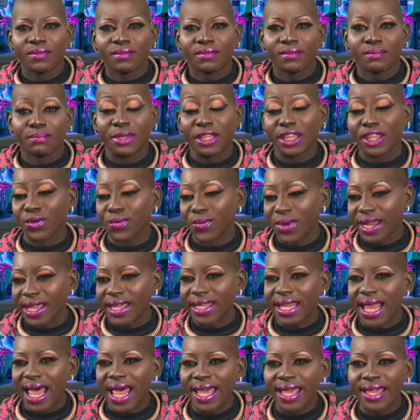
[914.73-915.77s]
But the ring
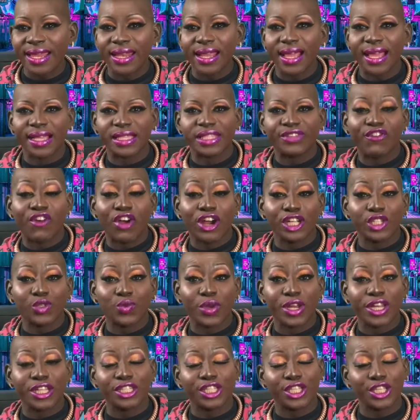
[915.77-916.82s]
light, as far as
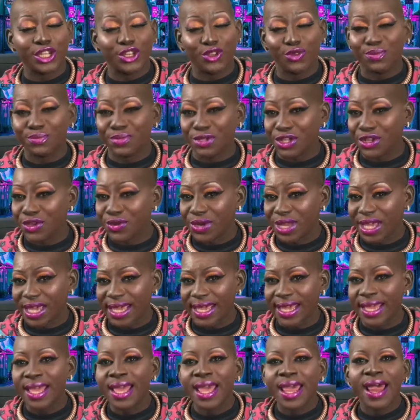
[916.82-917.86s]
wanting to do
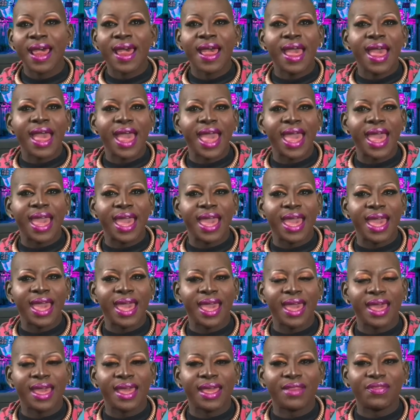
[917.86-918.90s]
beauty
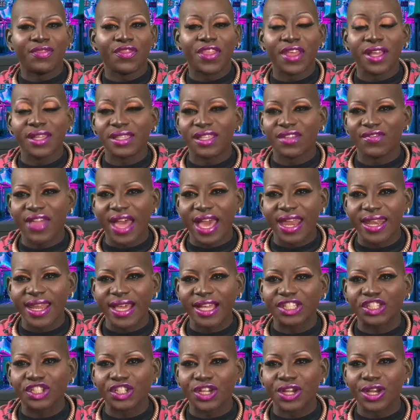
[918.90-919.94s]
and things of that
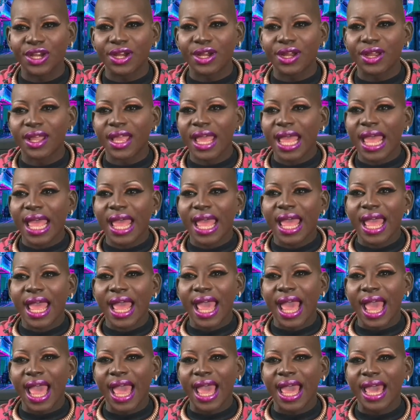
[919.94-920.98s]
nature,
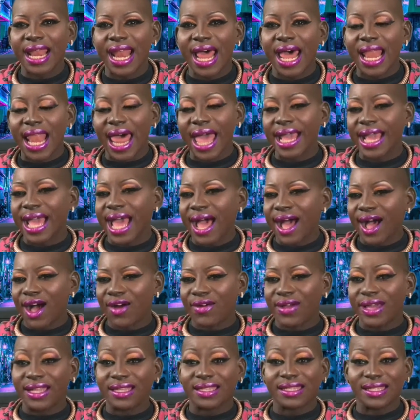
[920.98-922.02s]
and I like how
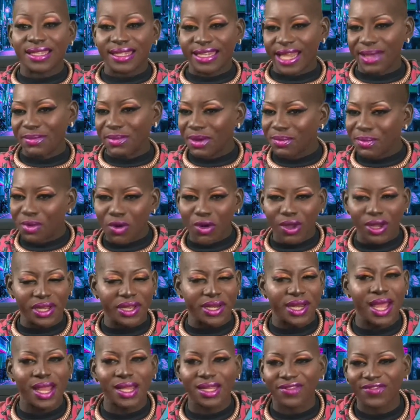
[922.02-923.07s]
it's dimmable and
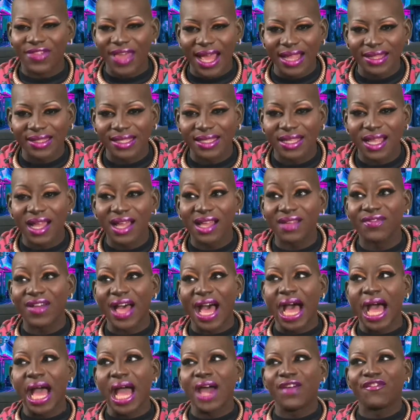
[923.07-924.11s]
all of that stuff,
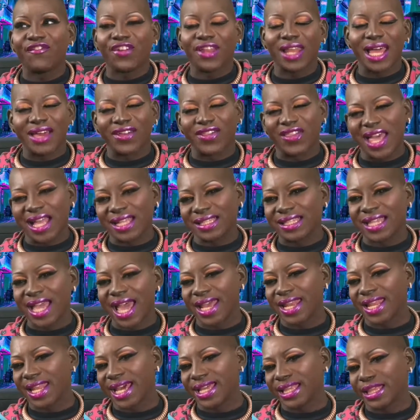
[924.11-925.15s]
I feel like that's kind
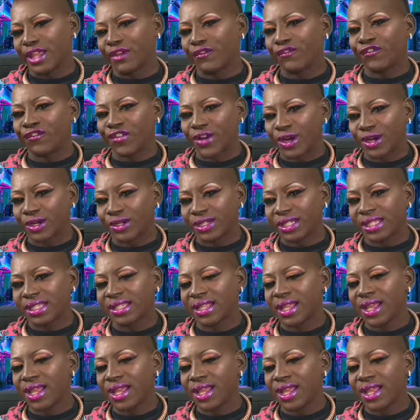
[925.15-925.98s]
of like the first